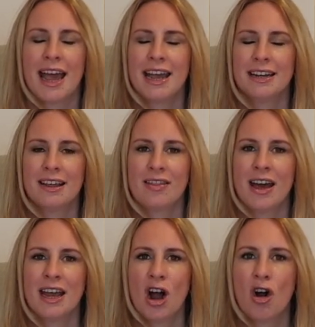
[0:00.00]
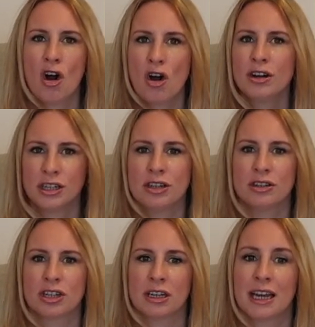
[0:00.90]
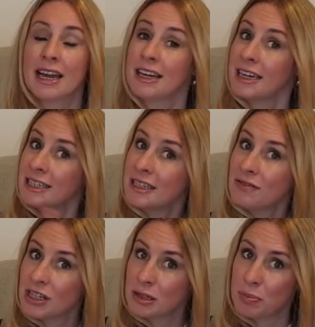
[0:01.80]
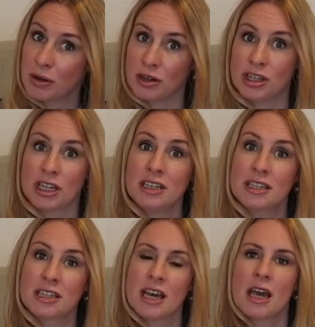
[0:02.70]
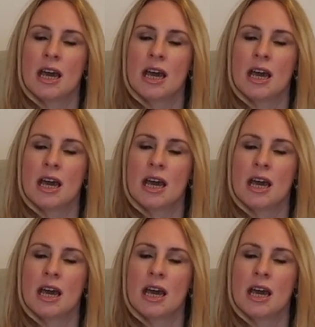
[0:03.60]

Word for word: and they are hot usually, unless they've just purchased,